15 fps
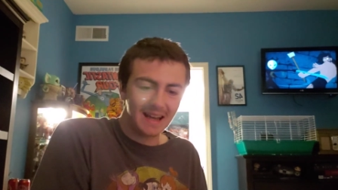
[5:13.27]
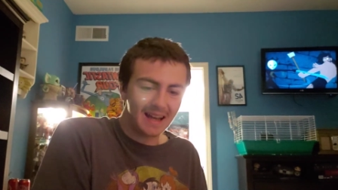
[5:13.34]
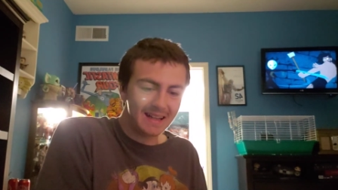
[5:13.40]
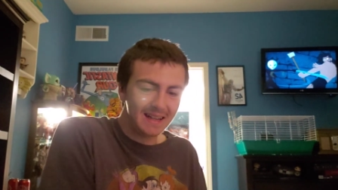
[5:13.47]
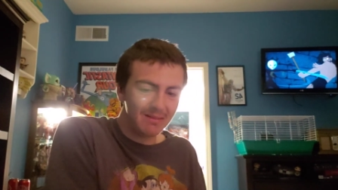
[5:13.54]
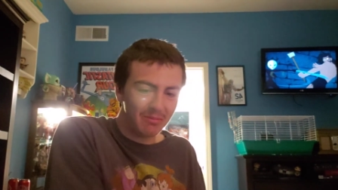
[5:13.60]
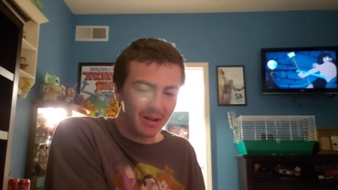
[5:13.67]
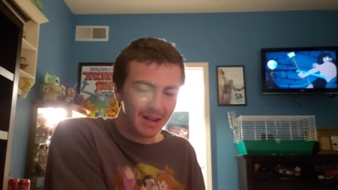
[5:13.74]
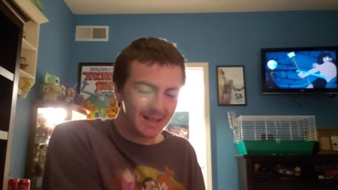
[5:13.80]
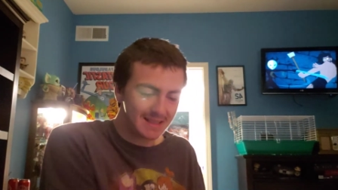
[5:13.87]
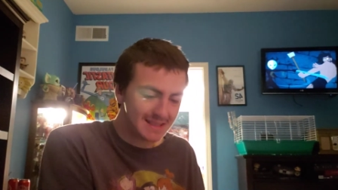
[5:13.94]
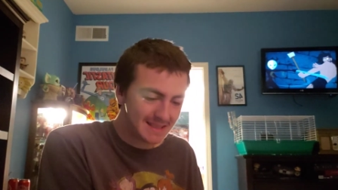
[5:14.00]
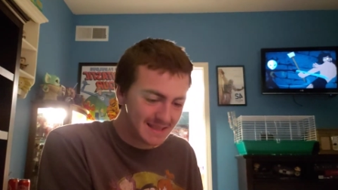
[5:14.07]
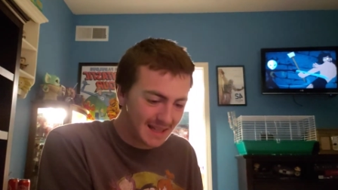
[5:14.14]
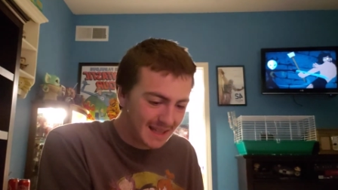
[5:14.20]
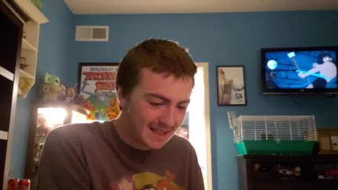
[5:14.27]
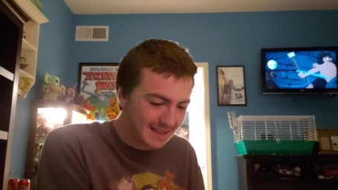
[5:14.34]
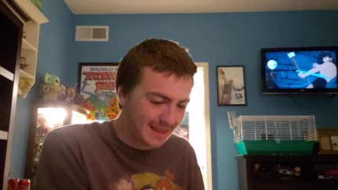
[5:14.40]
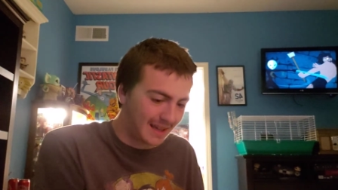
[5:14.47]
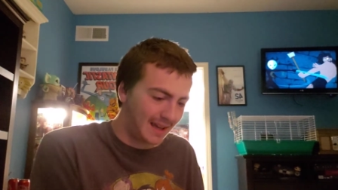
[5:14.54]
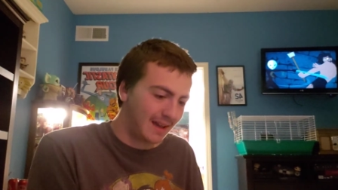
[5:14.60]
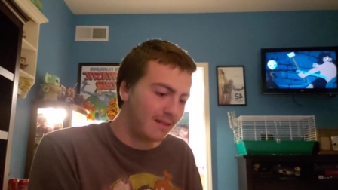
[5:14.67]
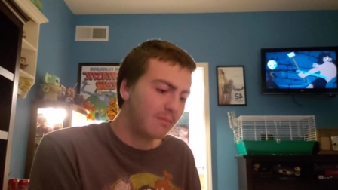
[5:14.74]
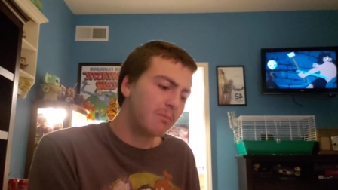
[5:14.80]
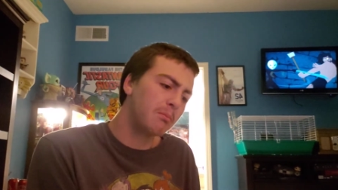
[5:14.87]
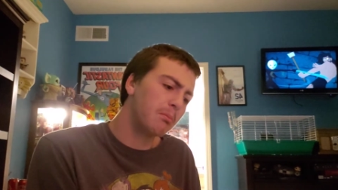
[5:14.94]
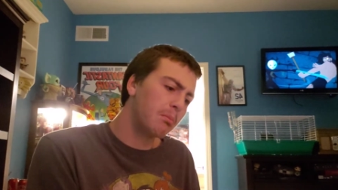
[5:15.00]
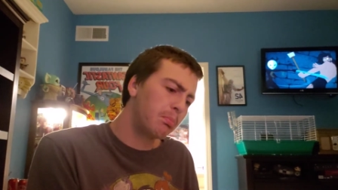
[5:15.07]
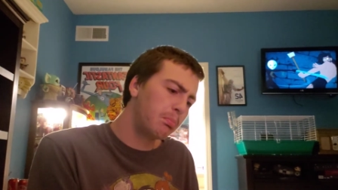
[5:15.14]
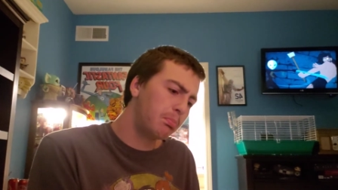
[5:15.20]
now I didn't want to say that,
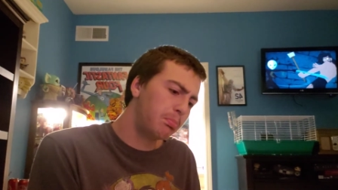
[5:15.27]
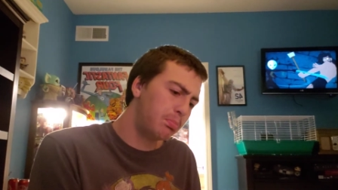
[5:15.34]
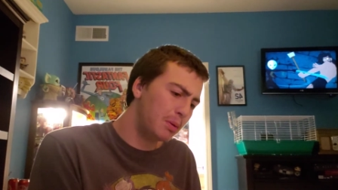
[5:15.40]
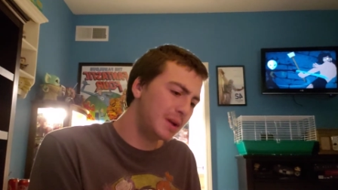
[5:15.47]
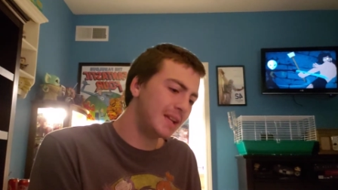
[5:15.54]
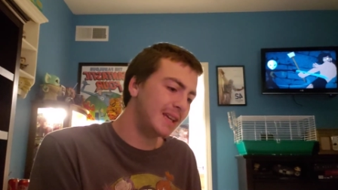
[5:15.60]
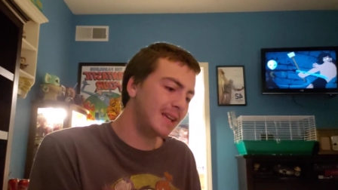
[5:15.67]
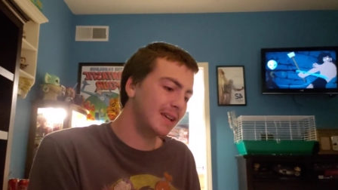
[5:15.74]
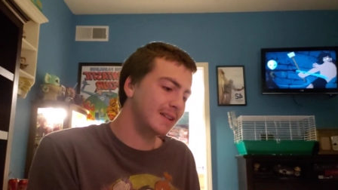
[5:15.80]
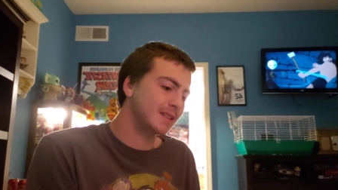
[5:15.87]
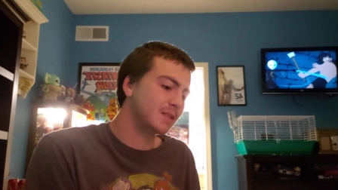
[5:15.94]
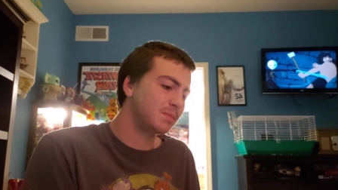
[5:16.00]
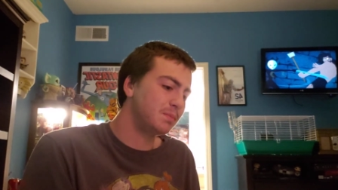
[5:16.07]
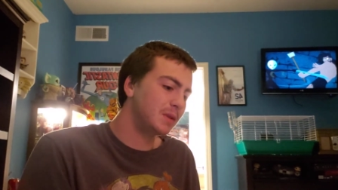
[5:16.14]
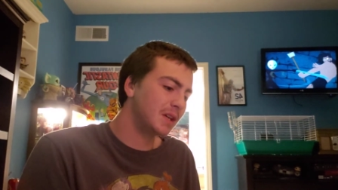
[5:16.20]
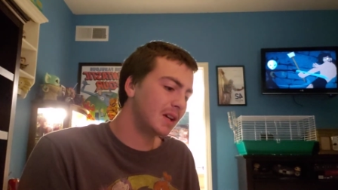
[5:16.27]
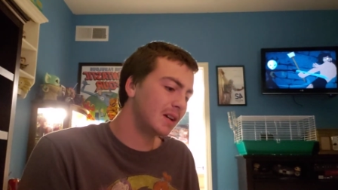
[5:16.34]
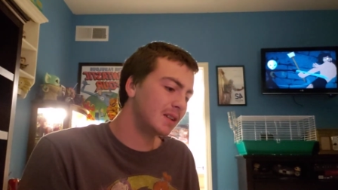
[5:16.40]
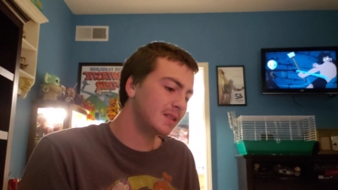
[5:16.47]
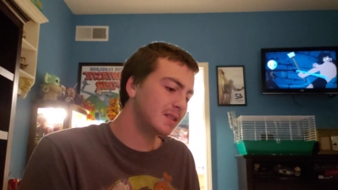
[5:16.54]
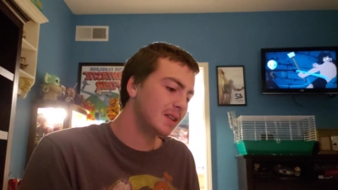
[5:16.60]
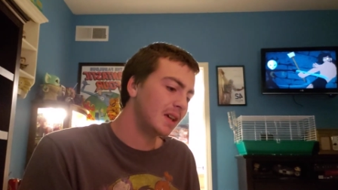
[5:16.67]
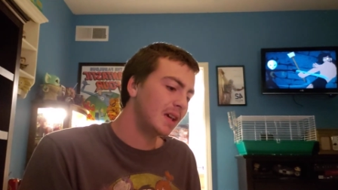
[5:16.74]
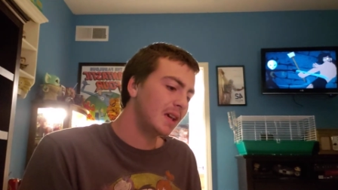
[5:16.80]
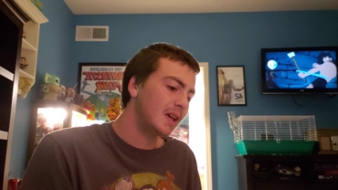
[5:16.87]
but he is because